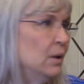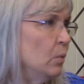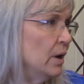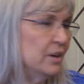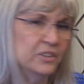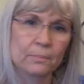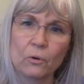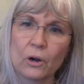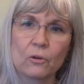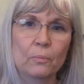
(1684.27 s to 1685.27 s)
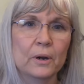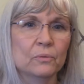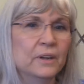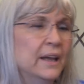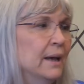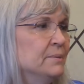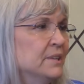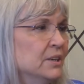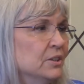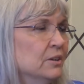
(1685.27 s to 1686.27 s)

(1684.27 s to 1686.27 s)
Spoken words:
anywhere, at a support group, at a rehab center.